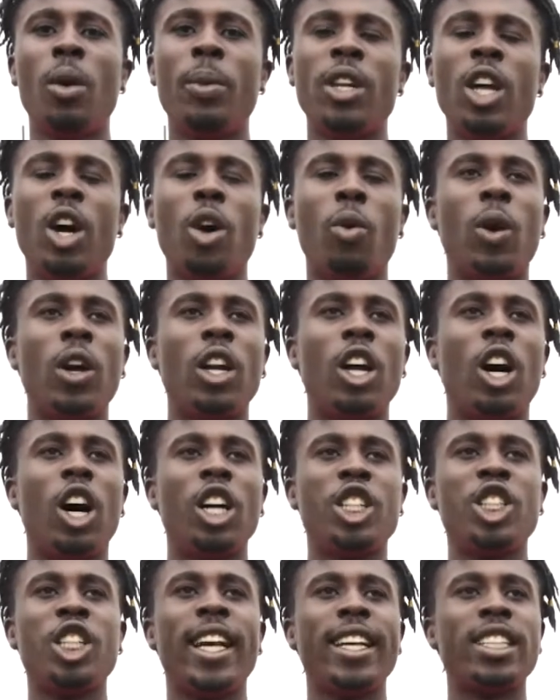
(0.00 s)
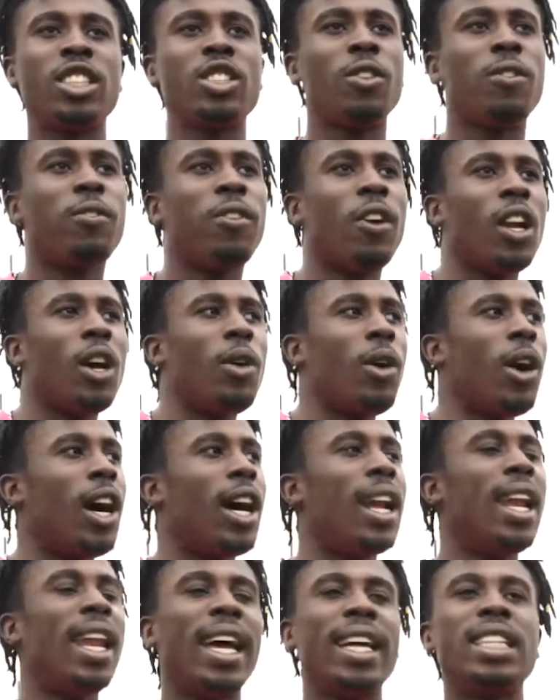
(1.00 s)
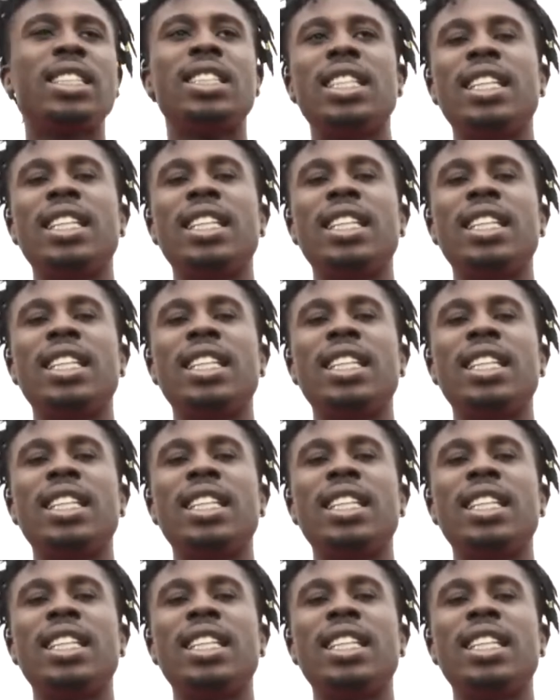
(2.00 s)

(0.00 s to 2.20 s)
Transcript: We don't want our chest to follow our legs.